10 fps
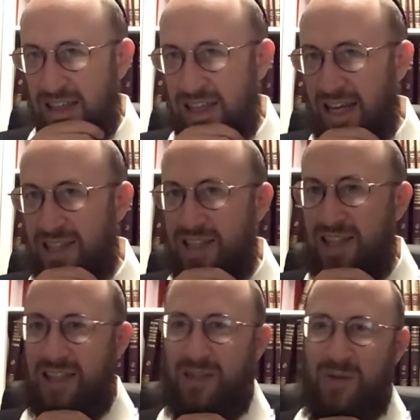Not just
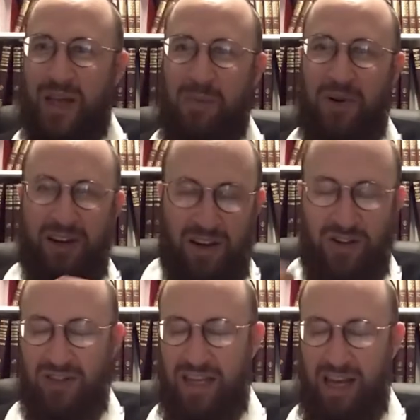consistent with that, but in an
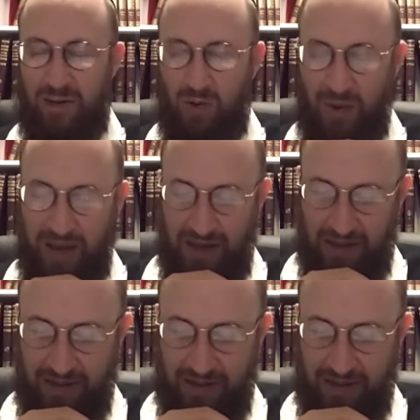understandable way.